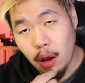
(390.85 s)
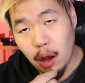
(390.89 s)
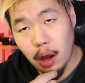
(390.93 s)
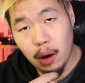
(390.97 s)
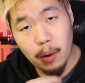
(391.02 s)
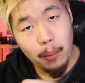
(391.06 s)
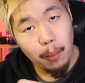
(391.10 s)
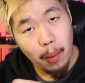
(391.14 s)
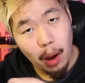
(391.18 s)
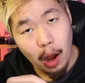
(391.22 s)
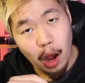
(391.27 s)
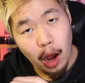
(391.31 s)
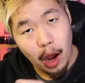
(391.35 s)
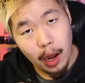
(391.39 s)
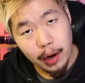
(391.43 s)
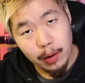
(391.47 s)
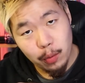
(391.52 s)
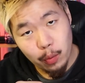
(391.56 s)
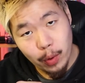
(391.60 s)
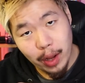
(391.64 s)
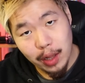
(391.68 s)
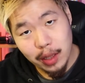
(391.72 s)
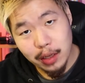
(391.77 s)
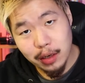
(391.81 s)
Uh,
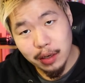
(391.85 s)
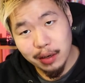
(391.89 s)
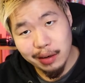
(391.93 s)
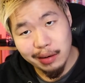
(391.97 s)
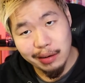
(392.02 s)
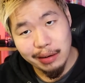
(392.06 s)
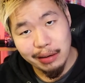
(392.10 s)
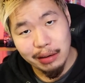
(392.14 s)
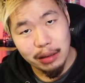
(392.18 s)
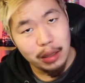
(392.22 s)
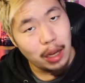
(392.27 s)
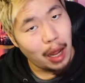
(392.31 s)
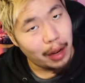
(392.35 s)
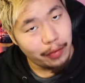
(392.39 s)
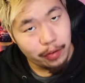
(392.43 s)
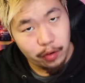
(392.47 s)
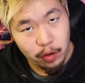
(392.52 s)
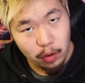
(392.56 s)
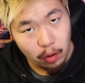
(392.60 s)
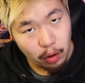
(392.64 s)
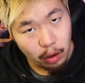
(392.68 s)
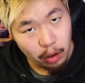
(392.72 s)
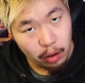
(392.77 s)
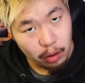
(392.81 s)
hot relish, not
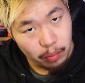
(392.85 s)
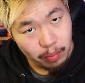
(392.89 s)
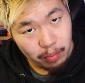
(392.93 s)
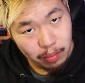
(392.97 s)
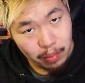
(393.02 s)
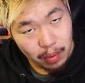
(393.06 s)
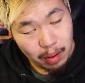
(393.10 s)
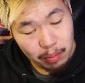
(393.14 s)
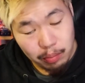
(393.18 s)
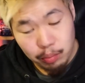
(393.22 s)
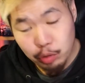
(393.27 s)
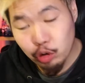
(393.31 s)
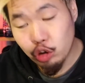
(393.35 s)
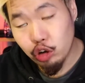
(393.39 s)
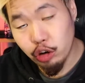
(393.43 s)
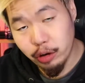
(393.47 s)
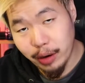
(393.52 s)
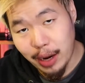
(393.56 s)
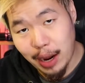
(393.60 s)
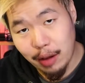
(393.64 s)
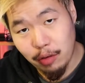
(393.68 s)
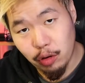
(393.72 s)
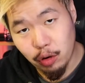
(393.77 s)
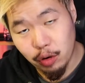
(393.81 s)
so good. I'm
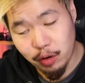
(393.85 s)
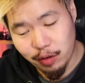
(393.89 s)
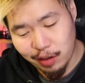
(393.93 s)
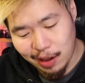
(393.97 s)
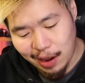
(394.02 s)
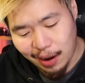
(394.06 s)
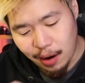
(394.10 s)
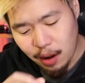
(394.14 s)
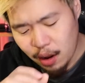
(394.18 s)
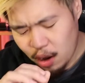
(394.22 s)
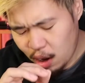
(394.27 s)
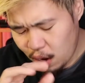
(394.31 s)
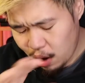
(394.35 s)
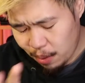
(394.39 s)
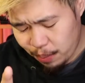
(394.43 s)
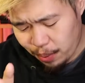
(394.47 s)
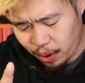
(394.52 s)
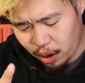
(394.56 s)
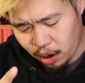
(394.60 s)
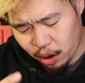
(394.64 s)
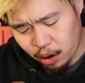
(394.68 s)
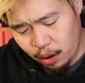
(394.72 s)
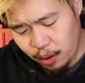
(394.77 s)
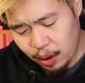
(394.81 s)
sure you guys noticed that.
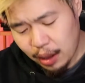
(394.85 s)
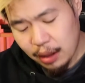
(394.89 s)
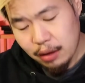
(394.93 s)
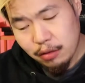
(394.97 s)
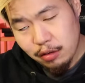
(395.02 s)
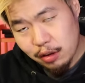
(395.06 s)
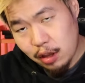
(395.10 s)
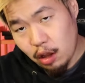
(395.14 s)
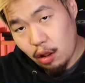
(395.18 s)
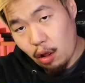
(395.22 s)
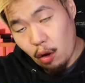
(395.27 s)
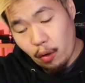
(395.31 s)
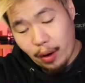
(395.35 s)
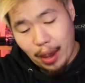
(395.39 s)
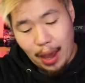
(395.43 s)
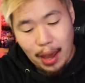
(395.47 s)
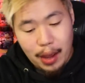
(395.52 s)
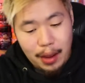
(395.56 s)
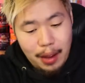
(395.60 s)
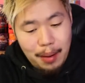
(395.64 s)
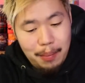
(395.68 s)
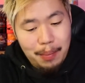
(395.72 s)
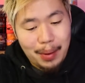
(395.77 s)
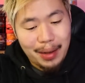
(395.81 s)
Burger, still
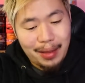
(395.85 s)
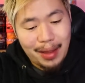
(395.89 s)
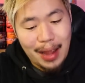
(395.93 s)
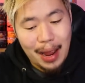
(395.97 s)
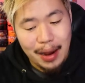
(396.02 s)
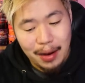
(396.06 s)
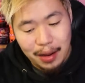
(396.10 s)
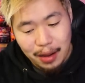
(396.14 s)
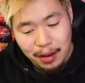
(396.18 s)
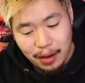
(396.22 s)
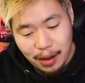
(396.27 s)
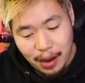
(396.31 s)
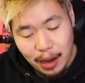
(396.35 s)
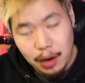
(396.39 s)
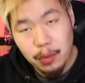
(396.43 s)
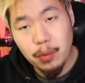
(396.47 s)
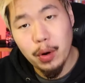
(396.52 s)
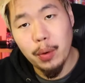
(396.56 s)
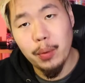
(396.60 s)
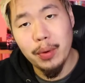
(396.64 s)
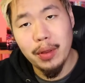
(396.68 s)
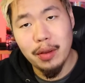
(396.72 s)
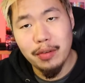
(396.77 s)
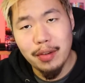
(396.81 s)
okay. But then in the end,
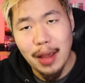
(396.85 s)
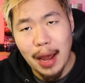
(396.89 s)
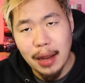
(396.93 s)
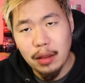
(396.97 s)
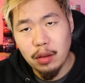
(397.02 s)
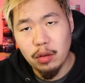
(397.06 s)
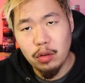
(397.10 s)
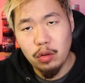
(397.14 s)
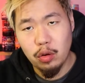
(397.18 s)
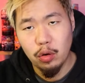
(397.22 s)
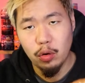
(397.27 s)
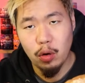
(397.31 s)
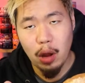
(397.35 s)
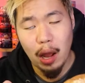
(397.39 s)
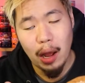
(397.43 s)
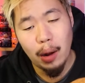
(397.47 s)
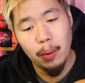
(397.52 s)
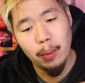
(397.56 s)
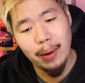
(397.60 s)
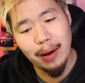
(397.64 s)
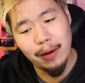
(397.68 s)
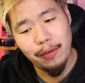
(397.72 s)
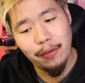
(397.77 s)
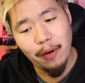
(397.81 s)
what we decided to do
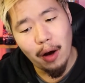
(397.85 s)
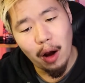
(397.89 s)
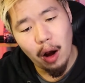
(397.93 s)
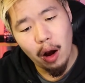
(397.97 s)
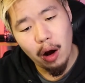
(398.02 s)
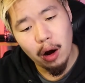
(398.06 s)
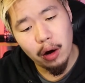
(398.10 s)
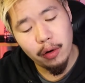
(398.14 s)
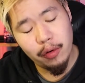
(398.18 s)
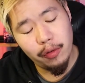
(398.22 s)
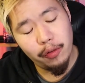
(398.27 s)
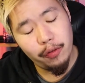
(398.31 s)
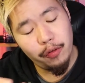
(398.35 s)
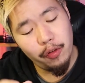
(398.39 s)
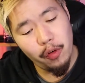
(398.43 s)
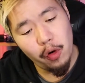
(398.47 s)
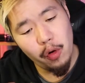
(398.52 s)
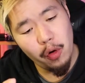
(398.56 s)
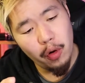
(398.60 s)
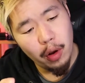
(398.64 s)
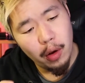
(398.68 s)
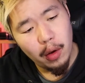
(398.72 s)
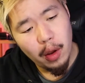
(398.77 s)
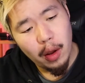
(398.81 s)
with our
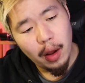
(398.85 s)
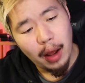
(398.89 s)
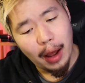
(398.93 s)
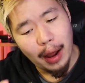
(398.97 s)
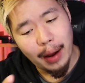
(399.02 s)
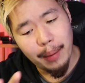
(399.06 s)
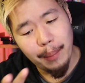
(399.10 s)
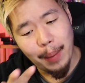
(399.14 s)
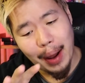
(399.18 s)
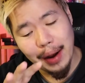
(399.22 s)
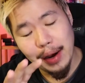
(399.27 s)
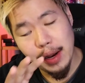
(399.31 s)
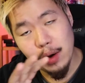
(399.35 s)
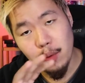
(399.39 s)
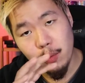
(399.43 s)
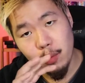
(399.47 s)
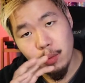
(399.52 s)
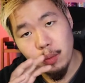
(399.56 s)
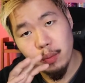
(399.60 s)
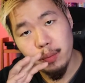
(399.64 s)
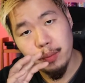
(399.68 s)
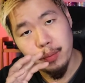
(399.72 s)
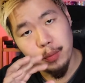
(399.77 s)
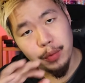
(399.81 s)
food, um, I
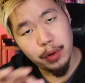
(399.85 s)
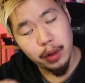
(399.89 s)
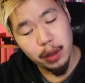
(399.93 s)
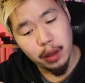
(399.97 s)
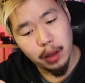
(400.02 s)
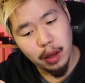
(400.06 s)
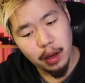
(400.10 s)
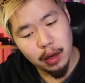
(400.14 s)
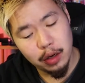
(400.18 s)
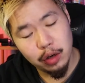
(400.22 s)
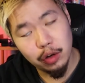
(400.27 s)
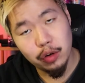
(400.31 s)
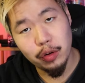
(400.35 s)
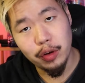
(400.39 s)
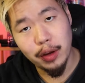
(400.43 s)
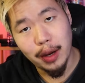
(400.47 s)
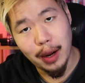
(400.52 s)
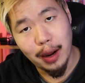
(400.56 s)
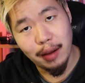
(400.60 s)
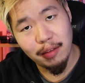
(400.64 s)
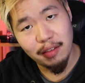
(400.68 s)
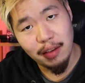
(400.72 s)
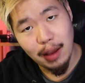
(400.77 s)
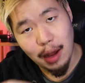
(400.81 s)
didn't really show
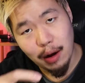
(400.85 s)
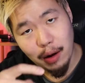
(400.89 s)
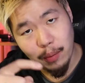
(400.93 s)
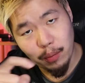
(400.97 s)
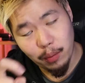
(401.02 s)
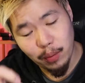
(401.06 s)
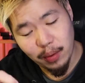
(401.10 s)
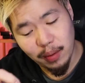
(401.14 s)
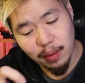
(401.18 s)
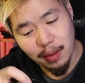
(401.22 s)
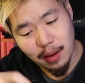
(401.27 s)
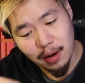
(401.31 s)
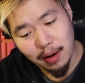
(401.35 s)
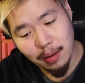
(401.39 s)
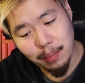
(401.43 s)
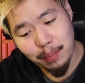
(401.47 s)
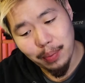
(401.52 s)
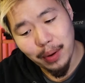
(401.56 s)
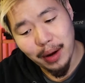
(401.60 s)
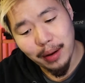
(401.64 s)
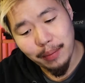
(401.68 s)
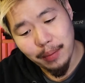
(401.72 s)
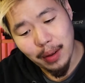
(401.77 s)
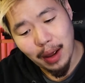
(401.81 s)
you guys how we did
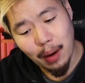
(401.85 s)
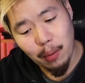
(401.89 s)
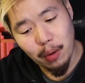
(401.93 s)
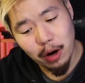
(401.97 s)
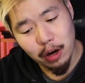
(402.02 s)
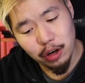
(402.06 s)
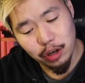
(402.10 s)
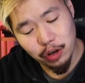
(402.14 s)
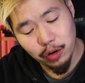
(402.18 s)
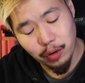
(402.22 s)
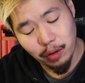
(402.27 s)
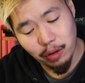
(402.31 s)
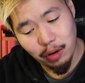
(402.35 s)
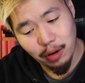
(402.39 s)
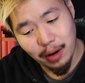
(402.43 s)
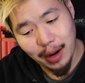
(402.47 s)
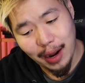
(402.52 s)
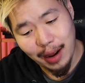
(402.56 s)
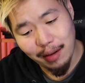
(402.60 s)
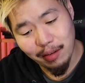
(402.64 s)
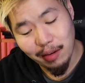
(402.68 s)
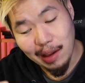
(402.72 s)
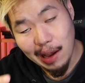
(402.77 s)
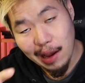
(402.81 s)
it, but I want to show it to
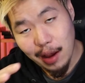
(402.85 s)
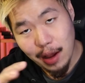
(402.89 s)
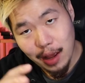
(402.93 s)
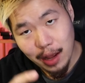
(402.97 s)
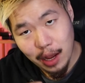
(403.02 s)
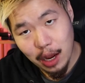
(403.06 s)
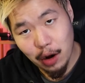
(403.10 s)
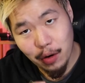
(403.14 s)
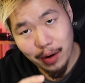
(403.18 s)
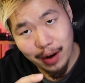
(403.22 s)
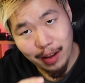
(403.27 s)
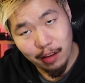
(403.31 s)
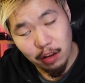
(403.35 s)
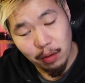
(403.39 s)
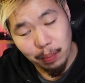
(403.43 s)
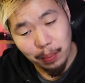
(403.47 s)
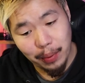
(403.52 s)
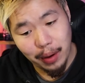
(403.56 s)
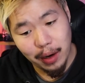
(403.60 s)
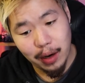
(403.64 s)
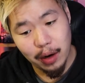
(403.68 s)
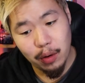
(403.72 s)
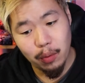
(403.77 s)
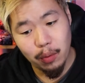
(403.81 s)
you guys here and
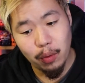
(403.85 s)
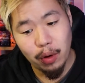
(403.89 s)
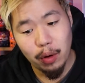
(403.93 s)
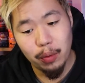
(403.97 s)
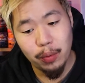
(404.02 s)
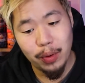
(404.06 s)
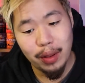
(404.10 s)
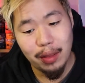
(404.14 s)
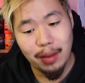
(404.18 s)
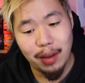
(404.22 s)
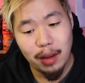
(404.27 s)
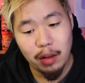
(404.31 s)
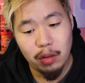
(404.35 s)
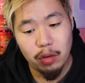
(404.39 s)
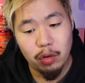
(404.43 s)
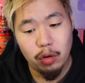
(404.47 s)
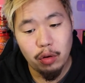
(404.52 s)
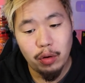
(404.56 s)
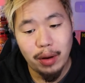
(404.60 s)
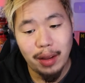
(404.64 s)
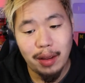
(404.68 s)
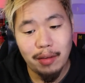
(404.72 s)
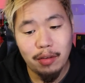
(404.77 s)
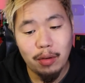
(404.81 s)
explain it. What we did
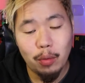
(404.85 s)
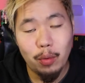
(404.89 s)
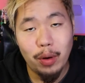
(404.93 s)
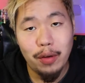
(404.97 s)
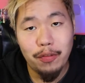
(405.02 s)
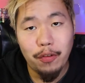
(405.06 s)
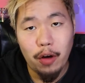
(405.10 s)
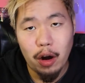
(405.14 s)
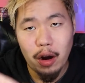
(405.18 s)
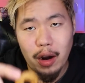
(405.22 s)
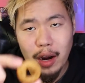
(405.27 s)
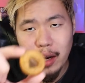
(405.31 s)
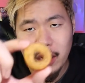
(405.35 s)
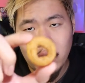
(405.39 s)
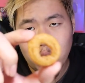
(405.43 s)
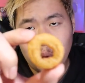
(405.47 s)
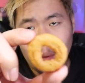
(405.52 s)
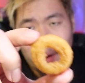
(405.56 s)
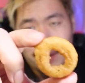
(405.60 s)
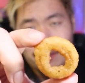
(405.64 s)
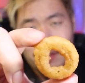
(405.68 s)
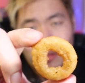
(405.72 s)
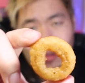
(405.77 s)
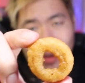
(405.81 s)
do is with our onion
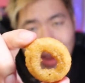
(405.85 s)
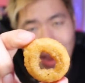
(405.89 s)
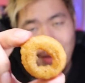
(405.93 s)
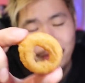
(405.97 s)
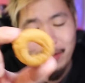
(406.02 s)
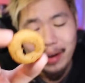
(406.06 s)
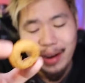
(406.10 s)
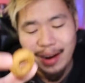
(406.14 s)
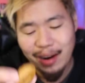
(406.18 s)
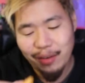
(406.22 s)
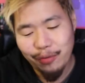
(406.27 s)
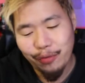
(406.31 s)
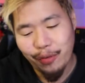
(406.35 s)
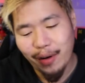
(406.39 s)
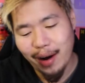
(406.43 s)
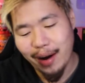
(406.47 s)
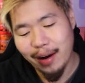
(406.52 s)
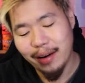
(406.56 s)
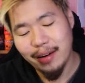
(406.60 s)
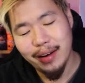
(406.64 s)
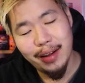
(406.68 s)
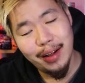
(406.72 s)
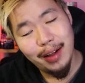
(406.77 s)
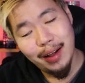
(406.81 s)
rings, if you have an air
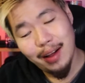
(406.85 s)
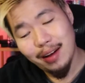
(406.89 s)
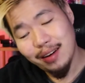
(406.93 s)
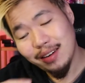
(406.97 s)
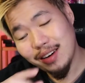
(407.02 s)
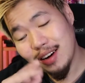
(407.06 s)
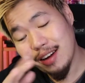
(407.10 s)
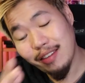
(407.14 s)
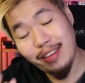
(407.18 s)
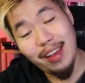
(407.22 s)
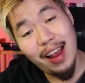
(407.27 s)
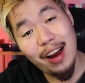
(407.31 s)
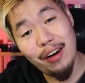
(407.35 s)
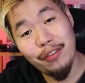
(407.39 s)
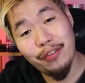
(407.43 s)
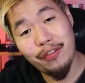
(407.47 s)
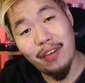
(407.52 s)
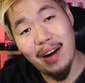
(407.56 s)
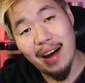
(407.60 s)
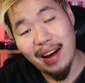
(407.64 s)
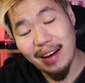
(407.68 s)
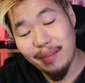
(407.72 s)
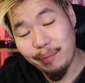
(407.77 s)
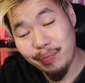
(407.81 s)
fryer, just air
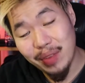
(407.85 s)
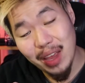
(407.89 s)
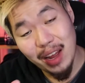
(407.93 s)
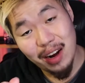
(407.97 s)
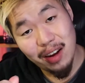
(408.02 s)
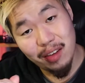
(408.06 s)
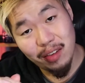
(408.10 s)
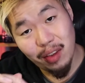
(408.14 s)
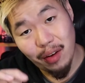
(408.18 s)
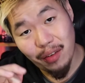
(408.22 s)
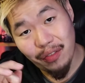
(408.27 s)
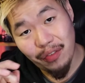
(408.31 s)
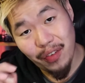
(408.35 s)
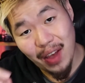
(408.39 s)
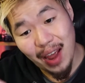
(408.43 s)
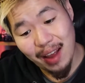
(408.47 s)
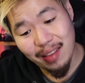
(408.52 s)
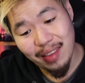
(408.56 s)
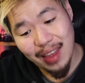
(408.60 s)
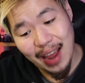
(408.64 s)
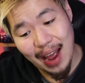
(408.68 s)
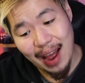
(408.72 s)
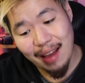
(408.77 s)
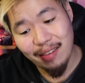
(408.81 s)
fry it. It is
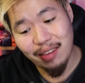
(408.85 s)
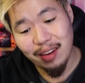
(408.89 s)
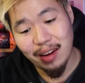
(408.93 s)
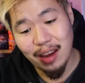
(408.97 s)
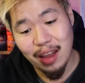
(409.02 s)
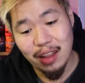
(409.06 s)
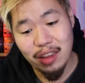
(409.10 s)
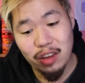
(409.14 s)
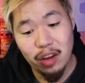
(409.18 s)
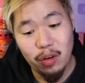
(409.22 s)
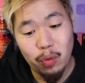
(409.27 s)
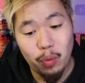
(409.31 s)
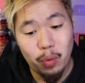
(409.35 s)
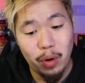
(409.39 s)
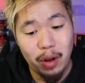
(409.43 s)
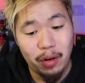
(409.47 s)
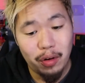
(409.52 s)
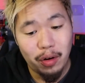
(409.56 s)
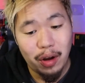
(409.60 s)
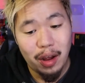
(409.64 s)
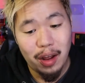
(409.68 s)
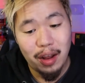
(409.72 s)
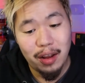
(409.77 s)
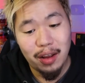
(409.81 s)
fantastic, and you
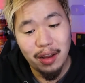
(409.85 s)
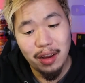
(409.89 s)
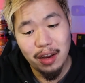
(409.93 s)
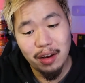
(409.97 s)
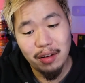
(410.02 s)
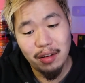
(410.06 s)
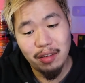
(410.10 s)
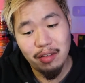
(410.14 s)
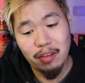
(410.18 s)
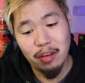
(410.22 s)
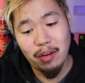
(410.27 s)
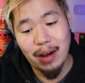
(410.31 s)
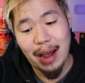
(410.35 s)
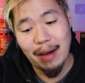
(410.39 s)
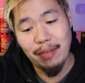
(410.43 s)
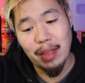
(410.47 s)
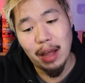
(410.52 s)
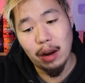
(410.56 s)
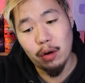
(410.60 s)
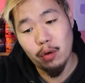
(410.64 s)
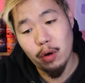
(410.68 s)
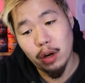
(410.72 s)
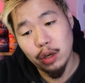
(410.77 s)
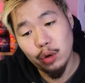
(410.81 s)
will still have
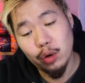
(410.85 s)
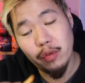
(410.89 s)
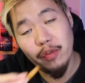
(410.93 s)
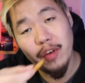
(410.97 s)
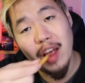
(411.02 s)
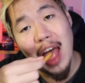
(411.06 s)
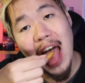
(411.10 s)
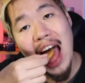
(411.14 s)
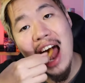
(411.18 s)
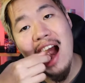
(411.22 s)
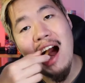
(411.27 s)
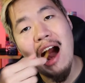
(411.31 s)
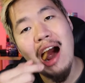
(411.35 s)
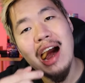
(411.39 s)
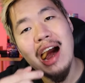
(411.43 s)
that crunch with it.